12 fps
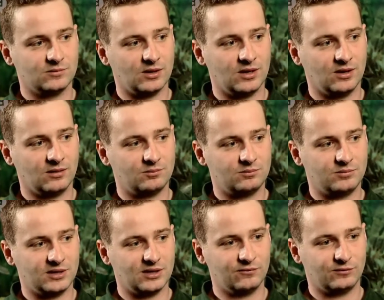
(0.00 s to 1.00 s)
a
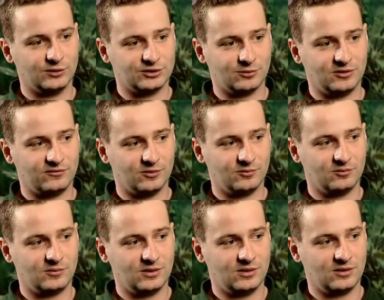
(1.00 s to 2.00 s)
big influence on me, from
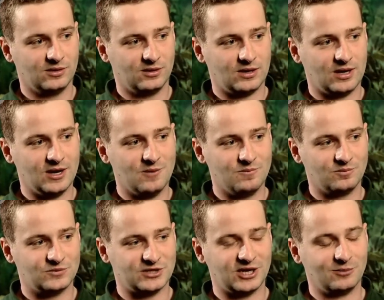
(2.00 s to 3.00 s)

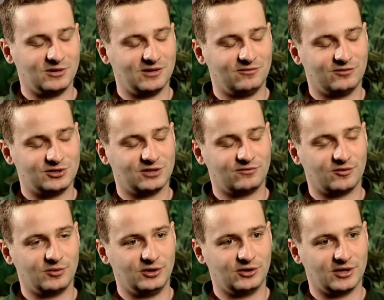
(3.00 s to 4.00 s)
taking me fishing
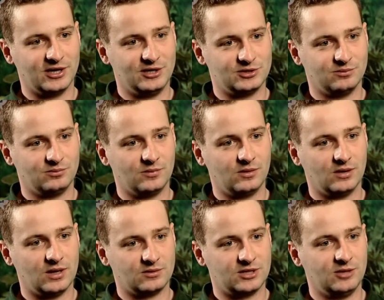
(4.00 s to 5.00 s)
from a young age and
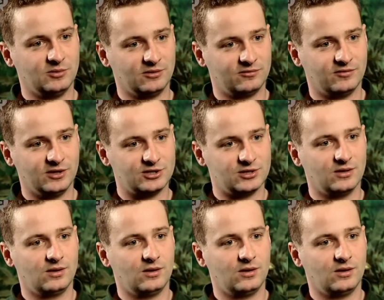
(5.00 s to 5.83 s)
keeping fish,